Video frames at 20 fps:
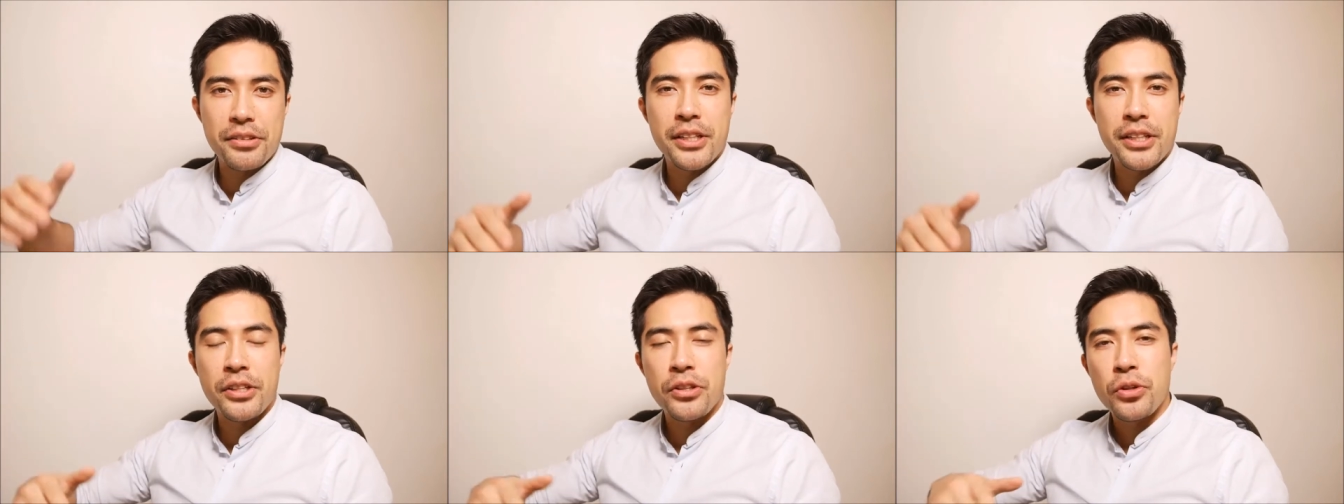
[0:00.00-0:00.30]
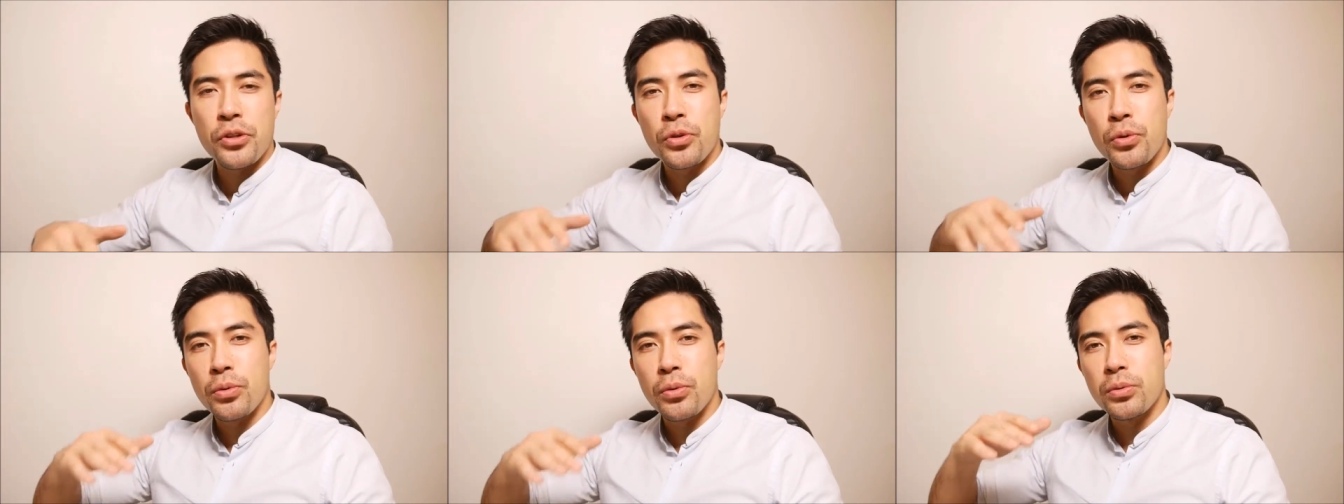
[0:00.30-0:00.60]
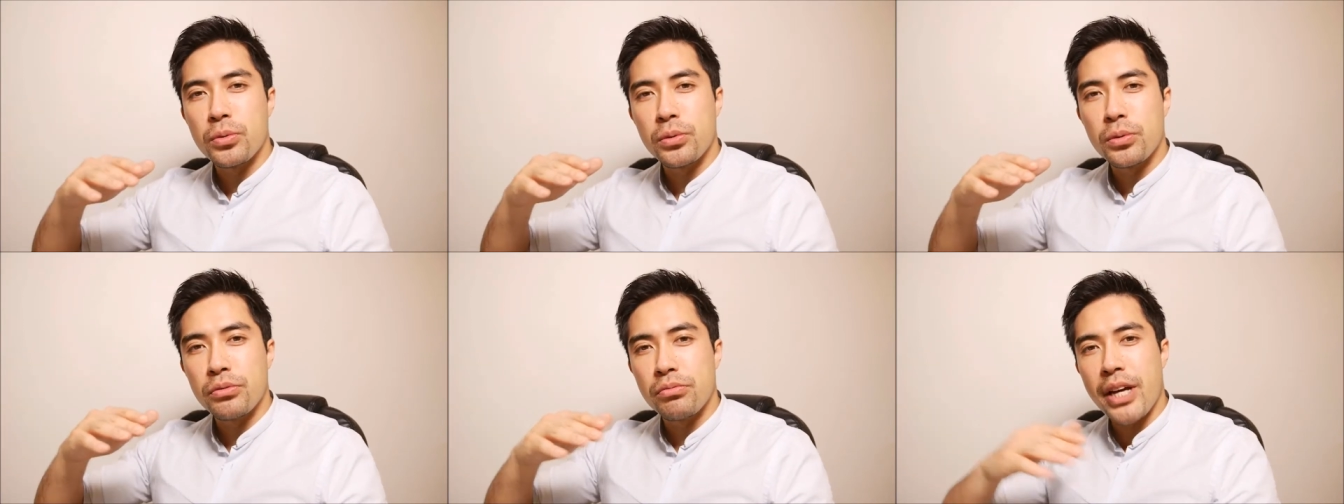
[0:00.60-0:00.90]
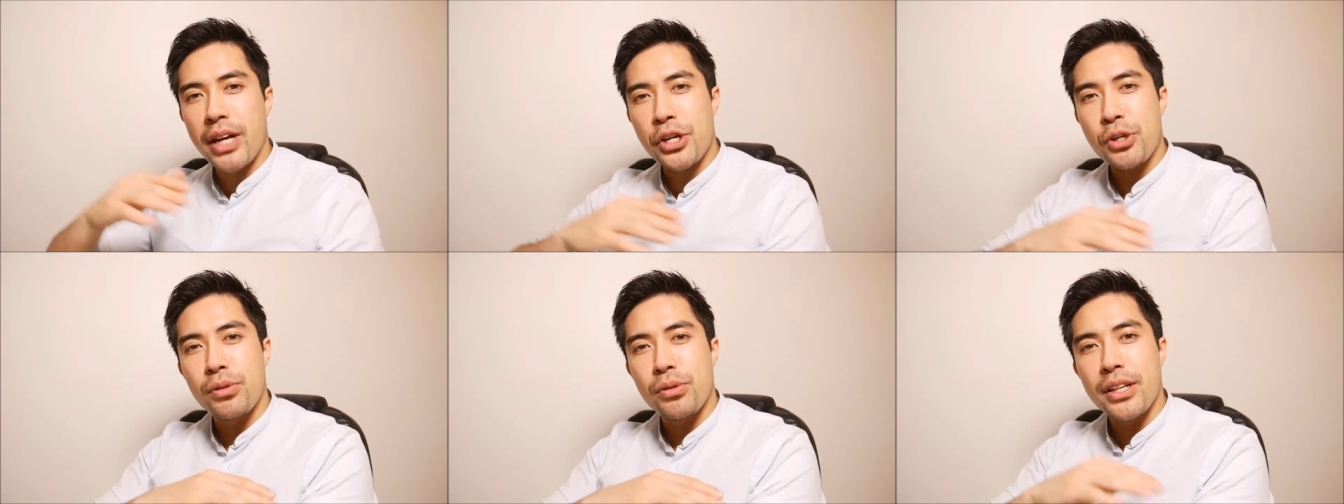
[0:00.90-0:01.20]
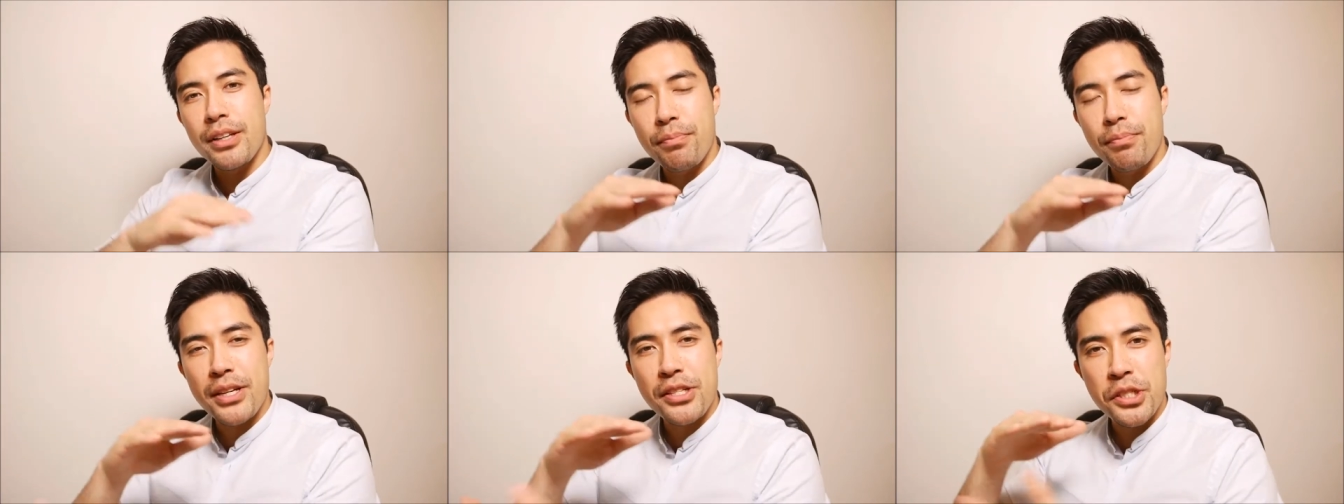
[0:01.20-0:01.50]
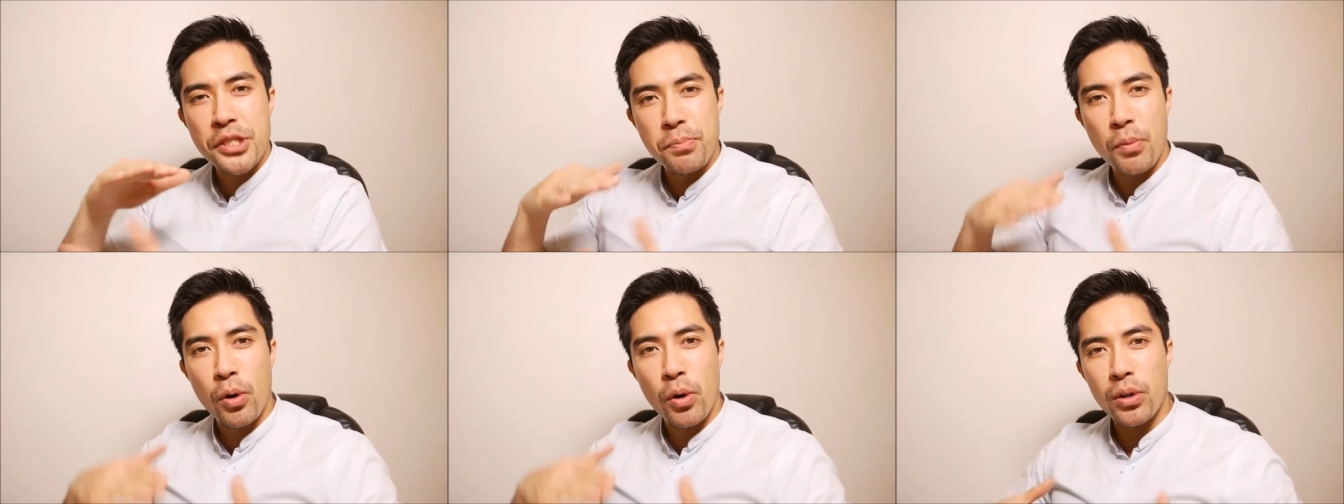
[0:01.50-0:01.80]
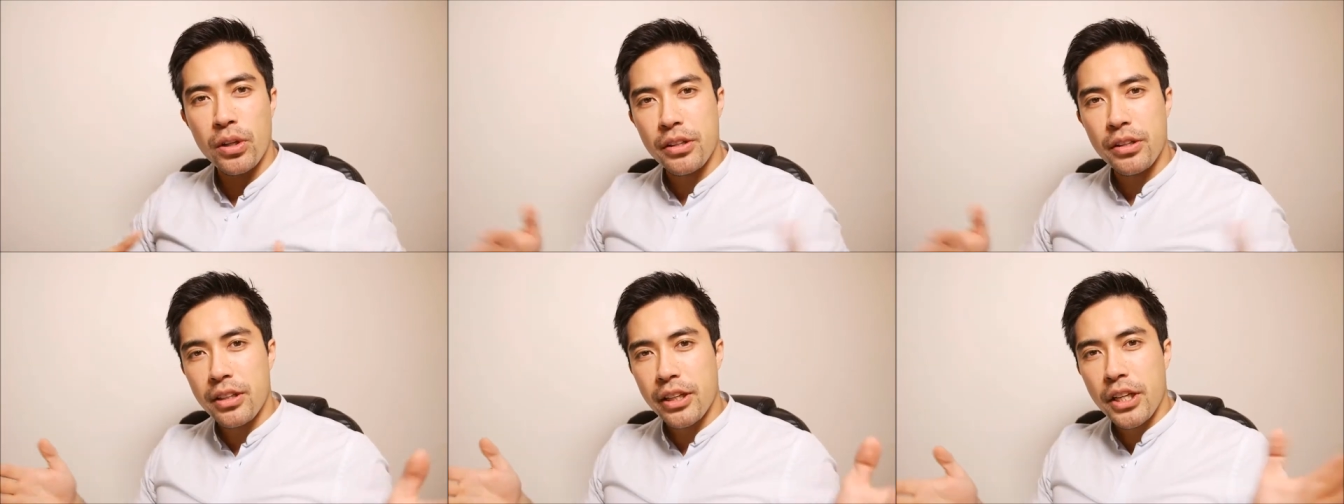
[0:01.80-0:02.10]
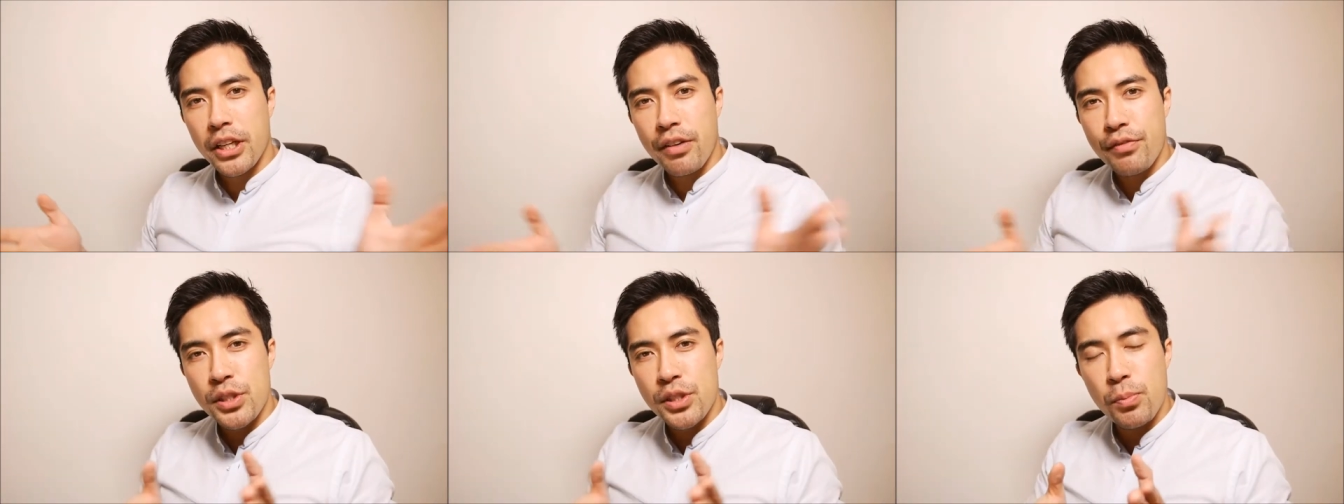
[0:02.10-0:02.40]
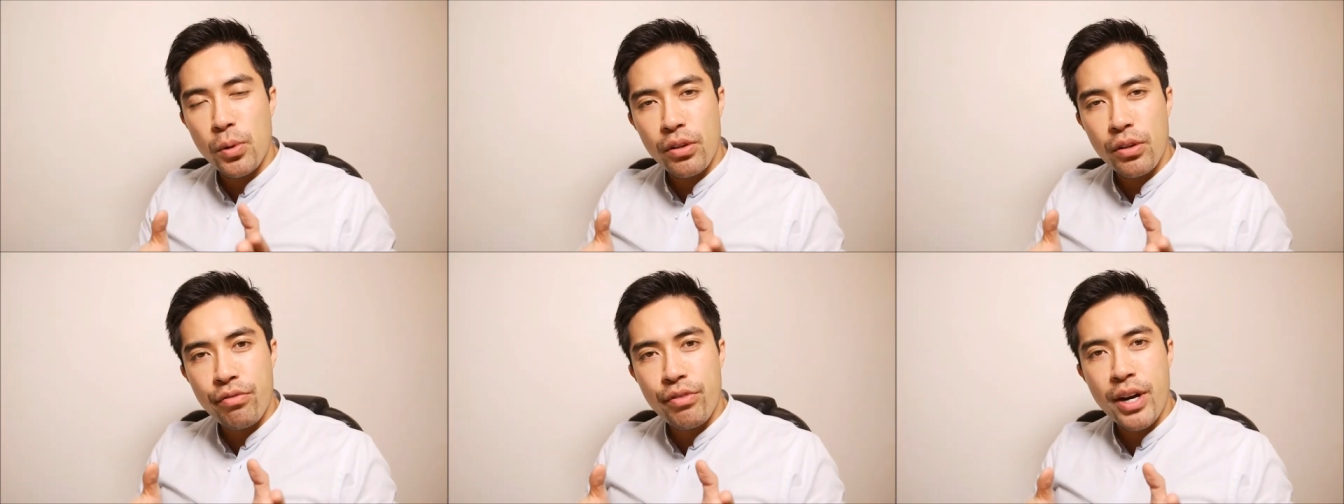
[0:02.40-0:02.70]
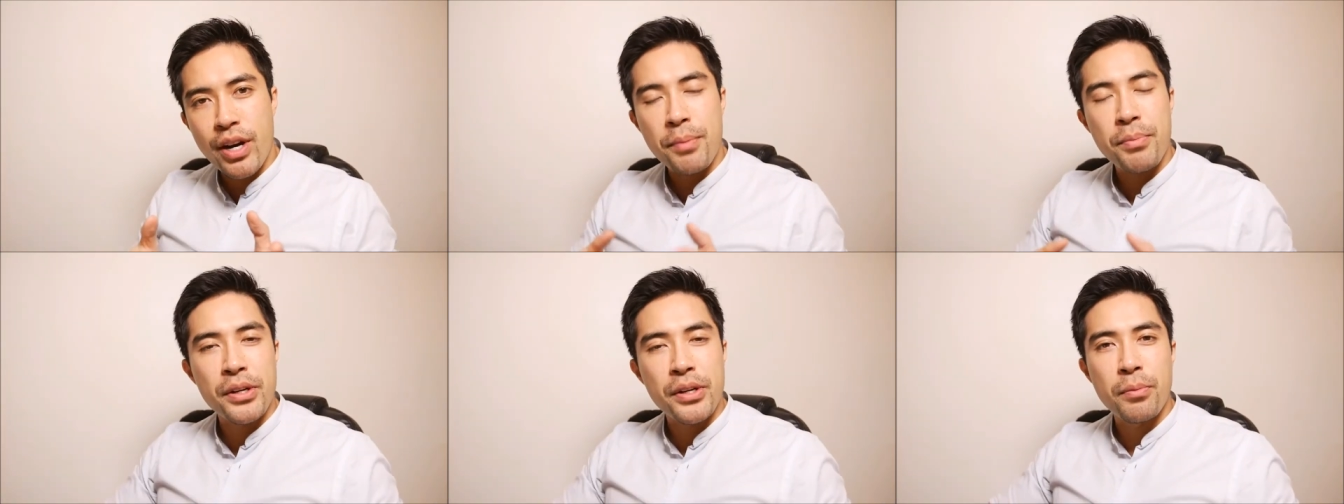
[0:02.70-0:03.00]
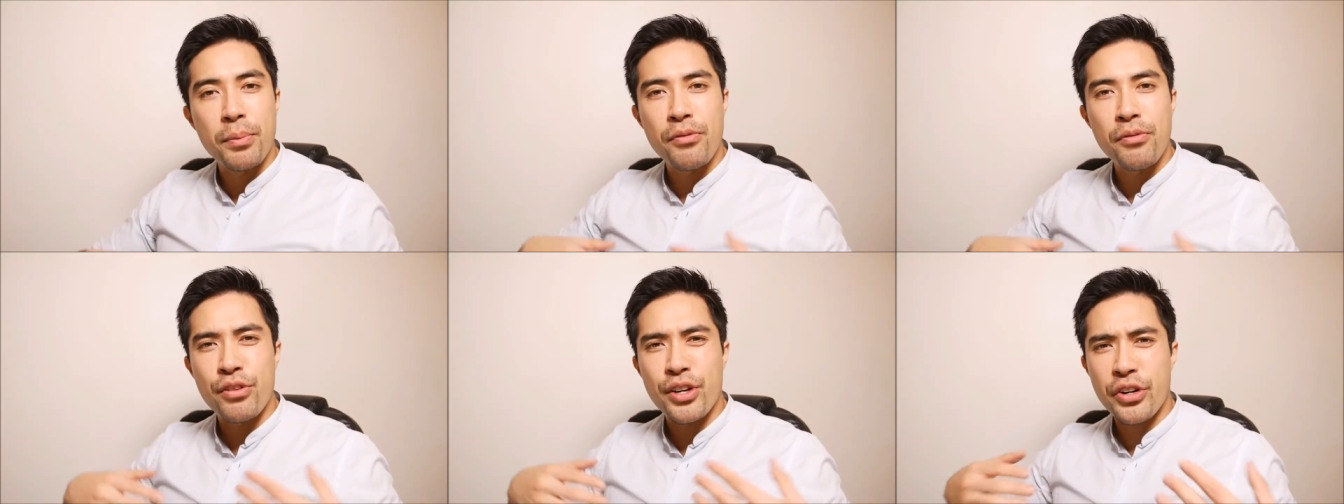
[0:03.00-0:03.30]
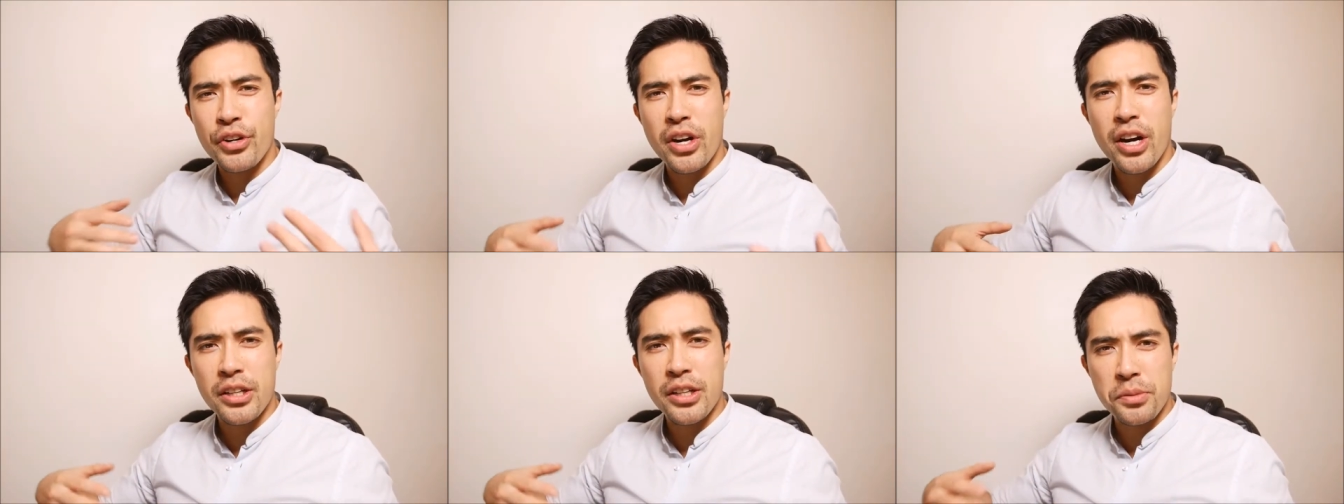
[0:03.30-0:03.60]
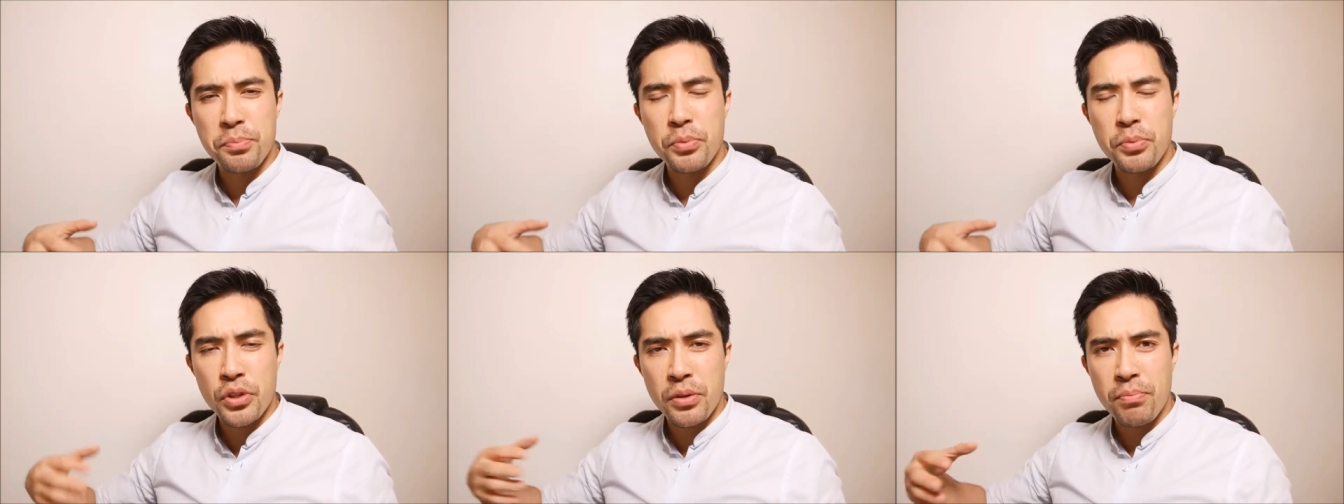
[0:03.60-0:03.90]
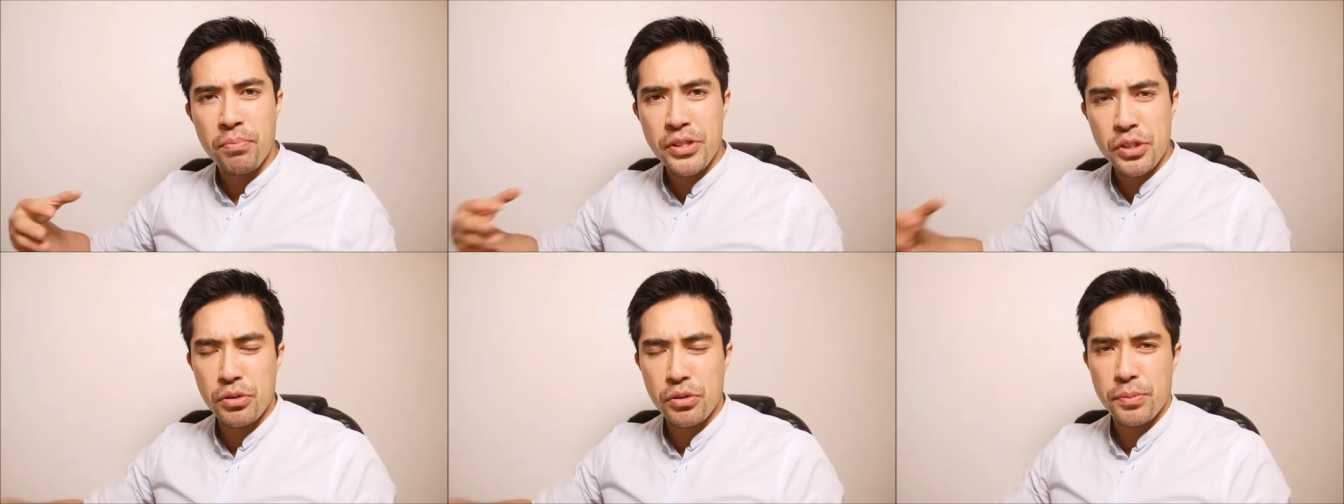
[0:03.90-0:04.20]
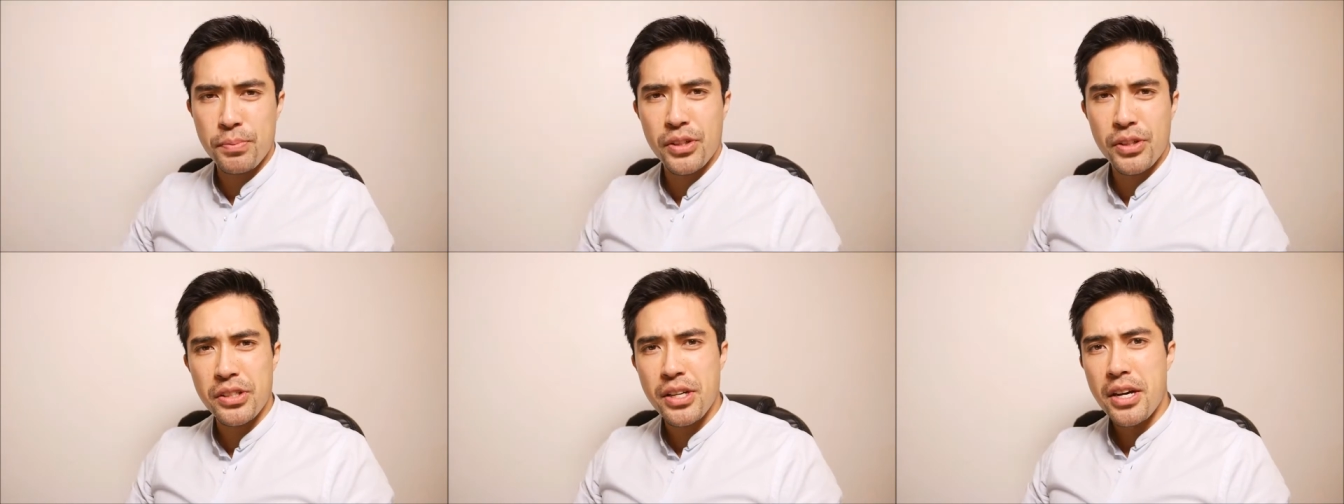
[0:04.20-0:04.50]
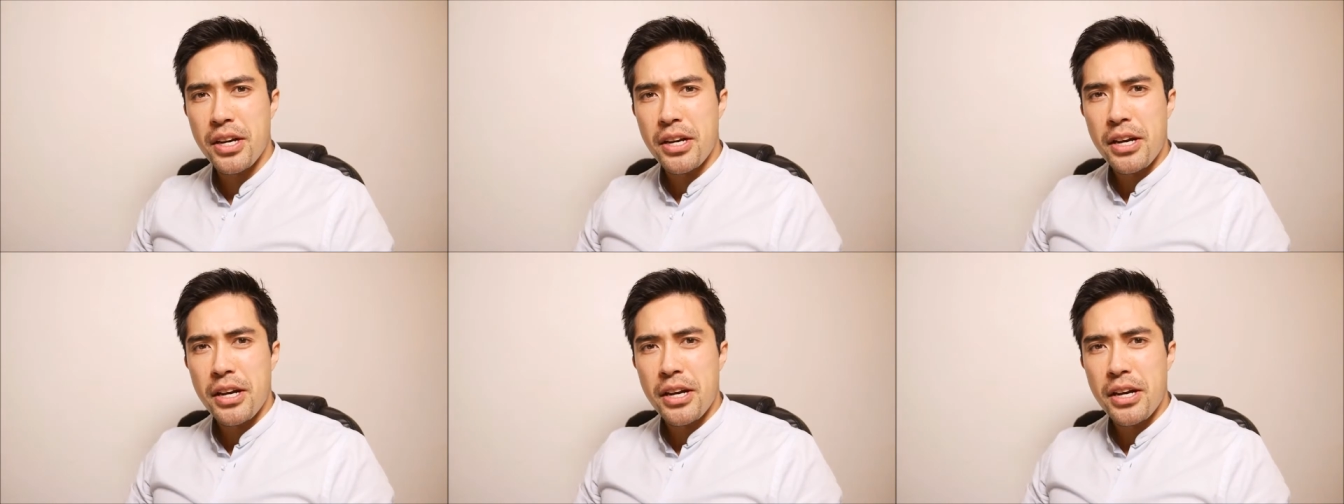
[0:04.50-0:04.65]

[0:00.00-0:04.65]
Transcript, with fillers: then you would naturally be smaller like you have a smaller frame and it'll be very hard to put on muscles because